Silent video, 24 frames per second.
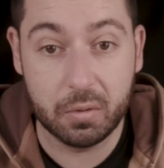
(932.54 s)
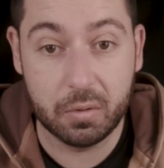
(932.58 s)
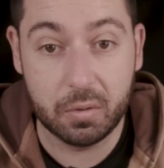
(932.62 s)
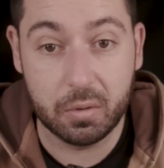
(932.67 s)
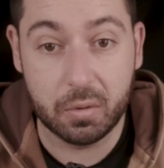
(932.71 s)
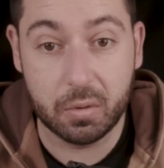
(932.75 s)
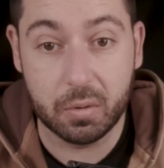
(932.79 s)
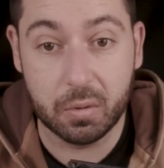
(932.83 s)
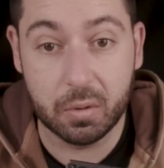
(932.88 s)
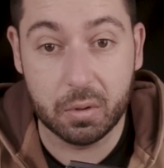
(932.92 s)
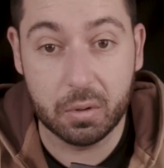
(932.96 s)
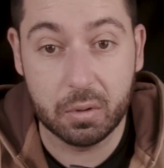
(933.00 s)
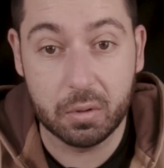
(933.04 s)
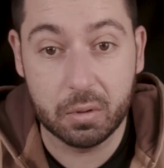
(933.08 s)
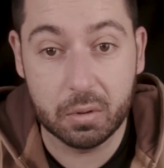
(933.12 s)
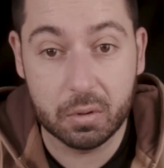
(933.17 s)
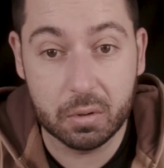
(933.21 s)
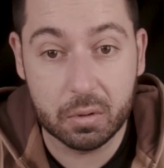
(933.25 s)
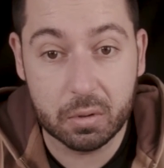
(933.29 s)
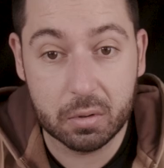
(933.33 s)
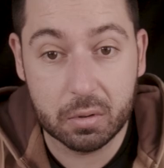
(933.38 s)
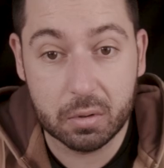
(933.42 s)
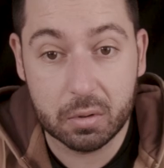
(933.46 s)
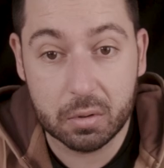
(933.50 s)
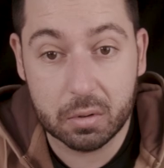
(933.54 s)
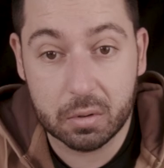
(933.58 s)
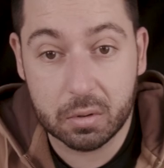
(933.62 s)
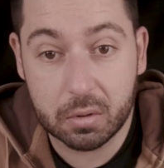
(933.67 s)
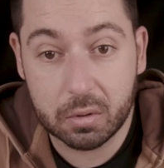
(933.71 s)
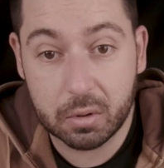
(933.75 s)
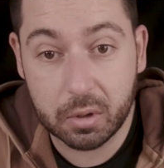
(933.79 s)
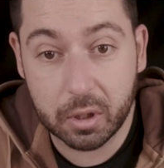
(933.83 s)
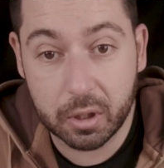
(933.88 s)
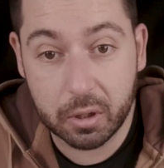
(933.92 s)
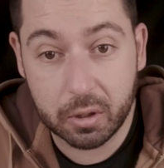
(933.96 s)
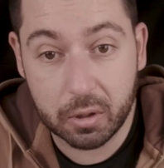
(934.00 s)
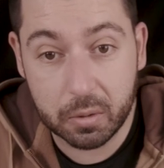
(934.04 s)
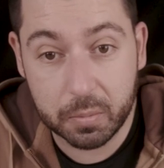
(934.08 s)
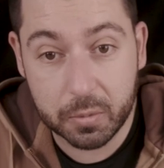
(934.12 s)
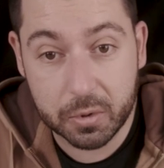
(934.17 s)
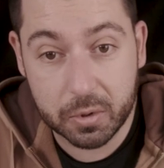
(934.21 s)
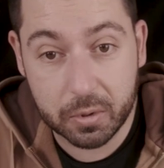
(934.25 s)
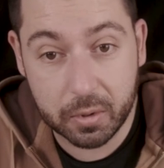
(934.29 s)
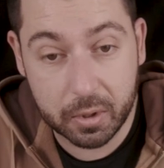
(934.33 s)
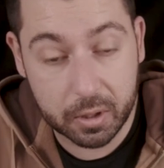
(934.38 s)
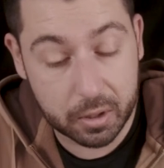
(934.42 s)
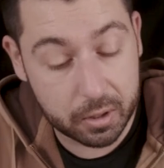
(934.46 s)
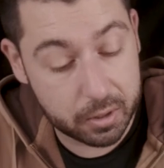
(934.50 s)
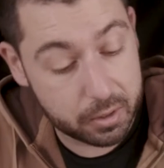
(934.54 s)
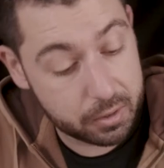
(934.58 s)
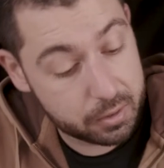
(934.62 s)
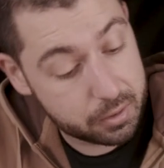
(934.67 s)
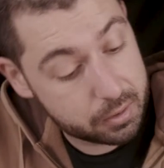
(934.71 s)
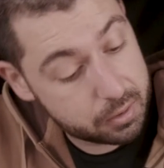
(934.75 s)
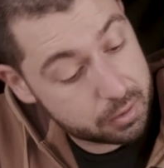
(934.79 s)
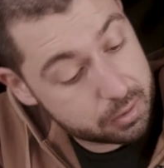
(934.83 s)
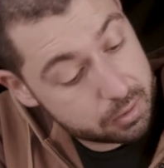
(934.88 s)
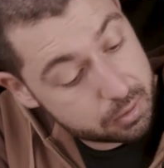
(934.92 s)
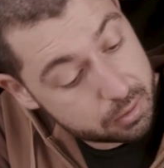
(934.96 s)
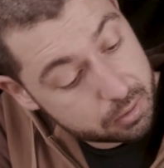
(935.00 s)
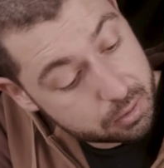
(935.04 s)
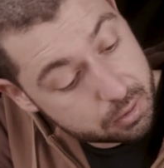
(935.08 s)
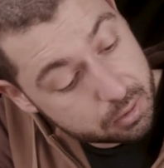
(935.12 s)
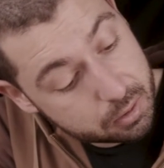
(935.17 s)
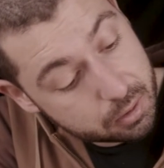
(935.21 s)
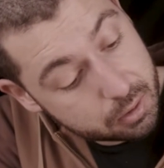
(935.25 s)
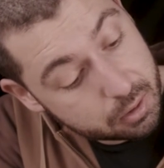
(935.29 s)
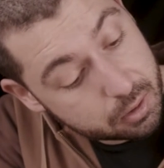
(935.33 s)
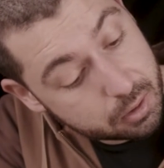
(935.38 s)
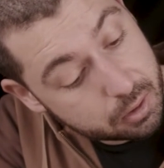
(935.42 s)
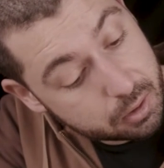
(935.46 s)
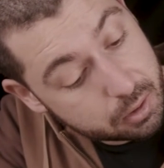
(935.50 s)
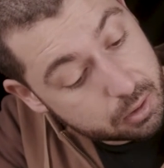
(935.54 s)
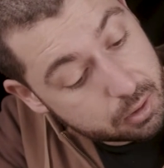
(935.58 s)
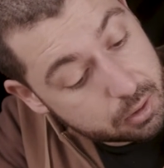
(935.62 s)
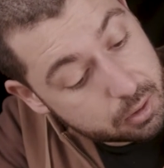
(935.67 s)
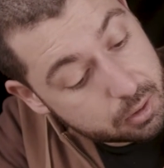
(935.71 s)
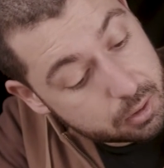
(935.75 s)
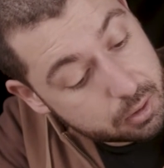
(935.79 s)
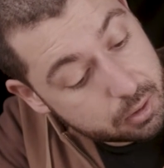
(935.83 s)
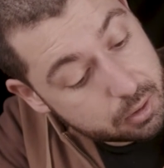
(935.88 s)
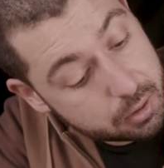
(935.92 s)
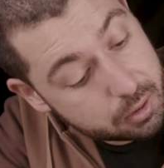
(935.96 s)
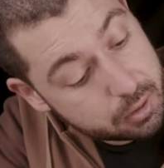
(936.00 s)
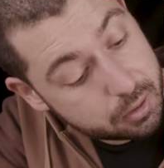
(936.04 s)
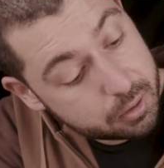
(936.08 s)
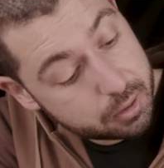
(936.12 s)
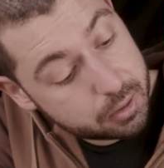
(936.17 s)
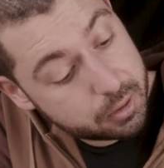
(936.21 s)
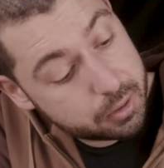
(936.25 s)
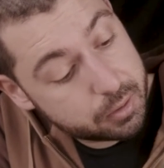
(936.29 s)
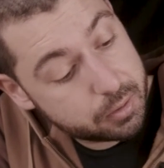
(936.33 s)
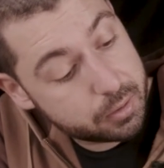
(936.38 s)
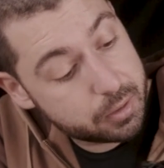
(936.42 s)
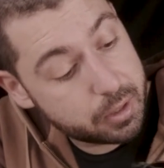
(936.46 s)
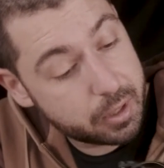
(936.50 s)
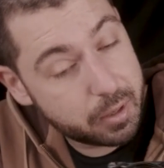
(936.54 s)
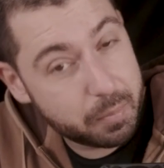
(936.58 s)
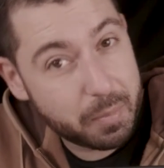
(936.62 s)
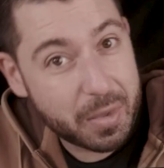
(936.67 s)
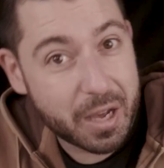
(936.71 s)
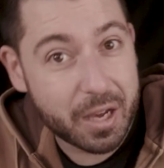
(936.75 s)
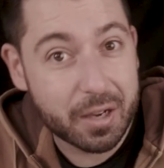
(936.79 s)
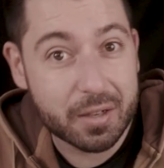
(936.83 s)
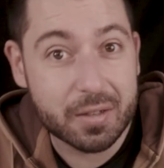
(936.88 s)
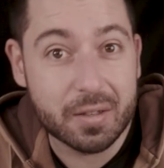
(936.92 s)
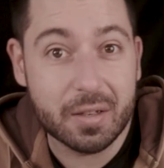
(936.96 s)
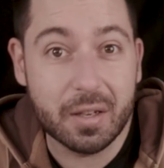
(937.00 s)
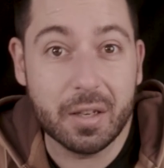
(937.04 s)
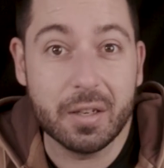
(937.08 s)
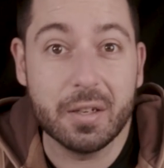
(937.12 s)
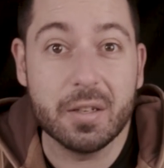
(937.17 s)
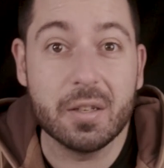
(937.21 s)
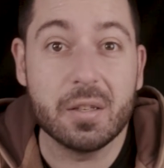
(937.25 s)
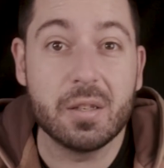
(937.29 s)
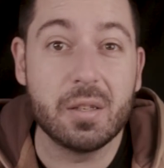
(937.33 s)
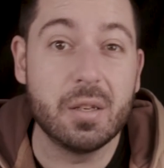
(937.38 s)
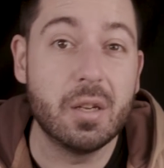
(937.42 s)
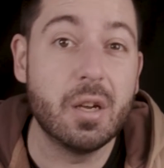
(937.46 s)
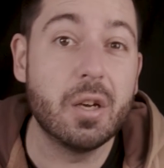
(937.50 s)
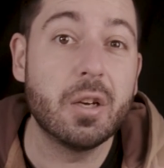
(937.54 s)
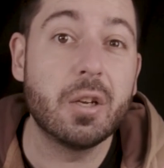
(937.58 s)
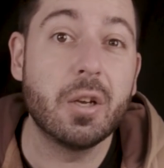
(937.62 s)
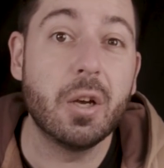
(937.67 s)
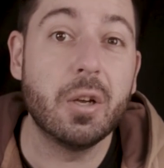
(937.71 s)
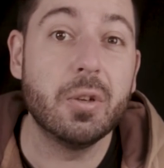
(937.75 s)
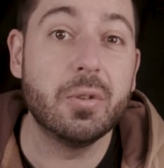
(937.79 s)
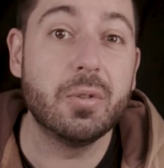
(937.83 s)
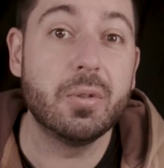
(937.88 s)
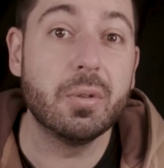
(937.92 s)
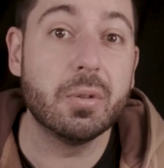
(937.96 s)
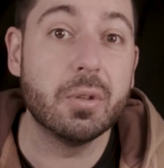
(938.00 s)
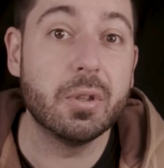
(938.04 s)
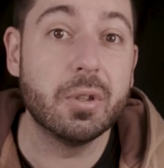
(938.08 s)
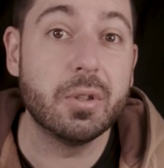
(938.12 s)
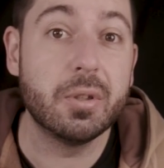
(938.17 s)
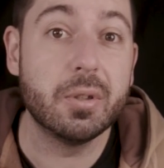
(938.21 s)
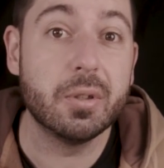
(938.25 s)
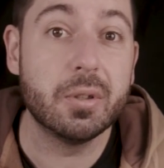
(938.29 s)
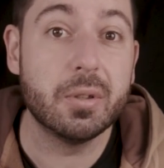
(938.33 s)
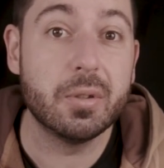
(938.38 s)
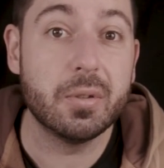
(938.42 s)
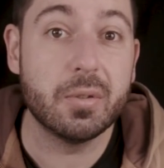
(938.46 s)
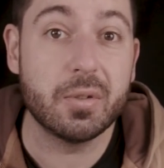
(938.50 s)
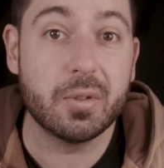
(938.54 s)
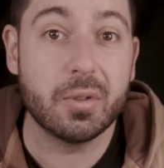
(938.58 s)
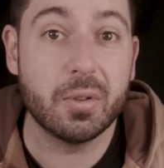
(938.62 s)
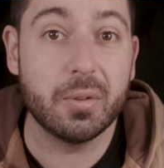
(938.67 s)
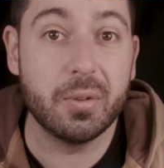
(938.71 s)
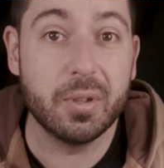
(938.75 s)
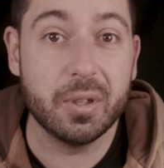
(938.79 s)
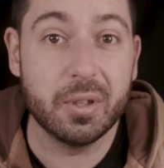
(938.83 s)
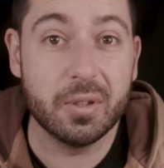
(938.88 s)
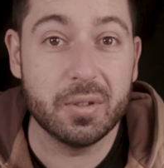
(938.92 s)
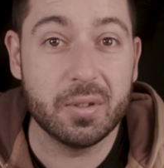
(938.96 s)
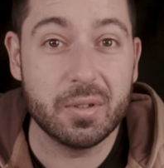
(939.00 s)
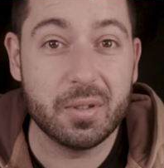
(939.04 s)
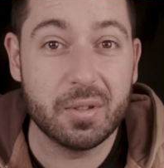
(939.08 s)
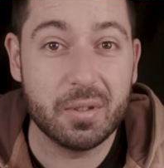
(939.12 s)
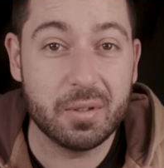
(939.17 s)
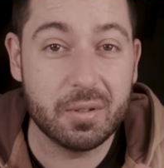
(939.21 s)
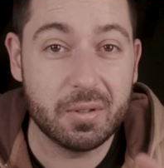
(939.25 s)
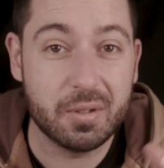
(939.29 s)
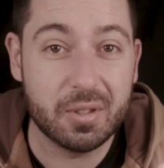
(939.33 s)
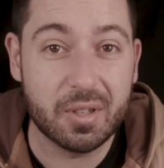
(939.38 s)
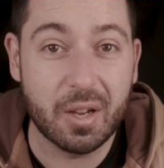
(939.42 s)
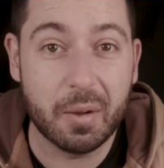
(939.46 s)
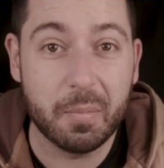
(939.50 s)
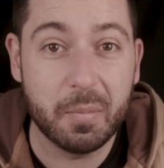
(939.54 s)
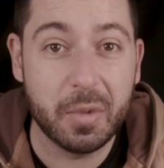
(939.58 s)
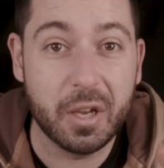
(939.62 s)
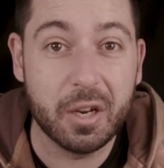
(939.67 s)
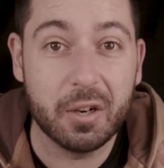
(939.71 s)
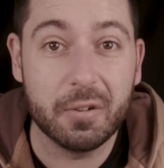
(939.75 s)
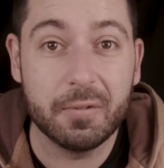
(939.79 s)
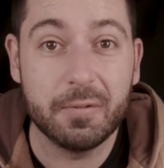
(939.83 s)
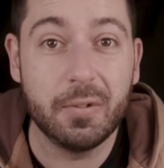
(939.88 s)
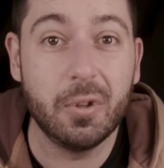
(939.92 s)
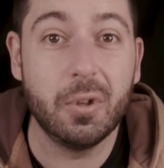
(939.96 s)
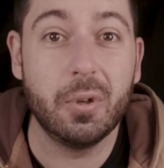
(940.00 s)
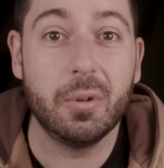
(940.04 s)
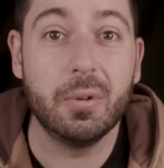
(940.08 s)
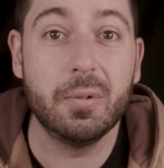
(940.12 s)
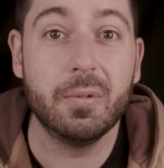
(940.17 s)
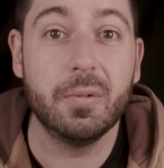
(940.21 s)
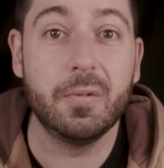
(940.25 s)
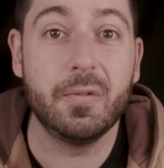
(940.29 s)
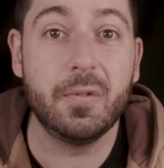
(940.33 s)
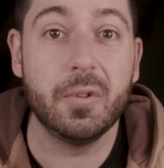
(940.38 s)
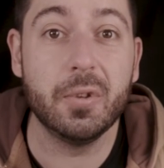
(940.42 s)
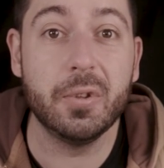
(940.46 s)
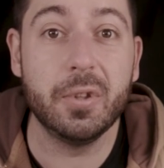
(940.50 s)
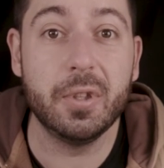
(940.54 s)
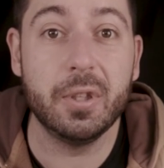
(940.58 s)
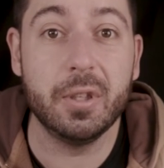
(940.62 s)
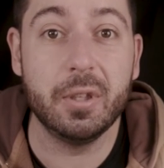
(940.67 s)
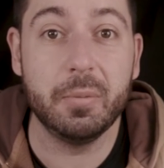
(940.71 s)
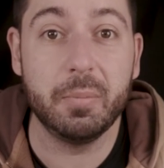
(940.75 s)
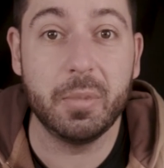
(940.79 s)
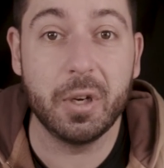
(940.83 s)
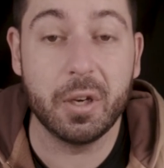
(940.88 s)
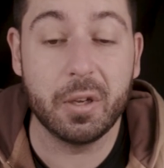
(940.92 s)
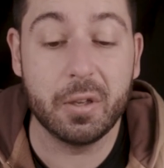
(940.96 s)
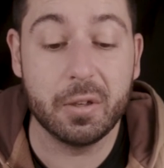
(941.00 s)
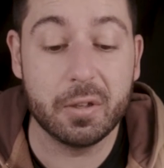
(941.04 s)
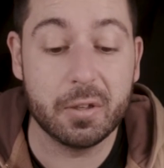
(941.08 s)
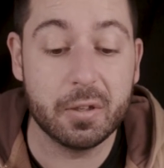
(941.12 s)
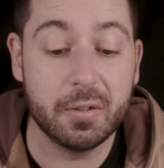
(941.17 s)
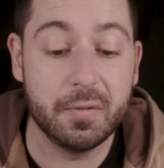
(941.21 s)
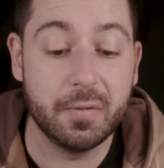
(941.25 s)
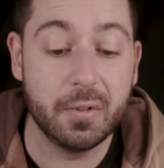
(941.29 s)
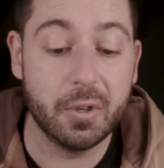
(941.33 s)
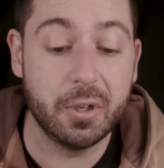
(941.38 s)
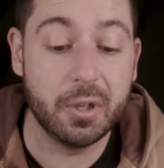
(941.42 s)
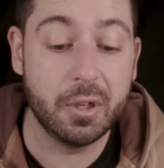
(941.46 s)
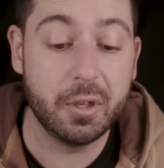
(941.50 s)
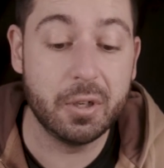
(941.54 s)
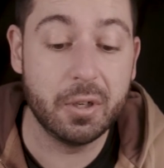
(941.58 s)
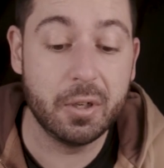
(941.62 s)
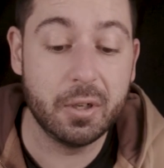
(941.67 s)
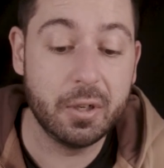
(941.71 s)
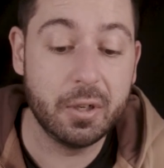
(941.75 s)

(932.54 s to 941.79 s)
cool. I hope so, at least. And the backside is not contoured, so there's some airflow for the buck converter.